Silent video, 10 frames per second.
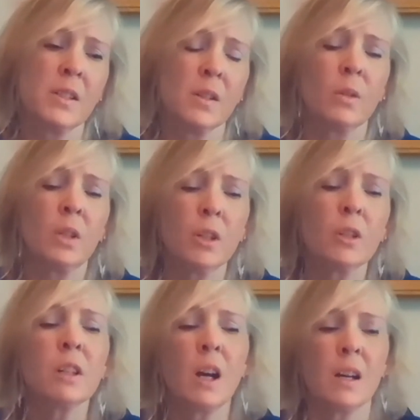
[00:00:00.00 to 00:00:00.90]
so
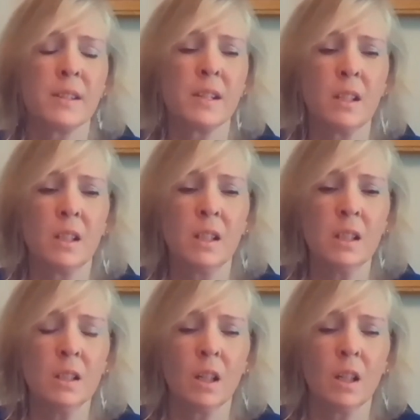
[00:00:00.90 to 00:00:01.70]
curiosity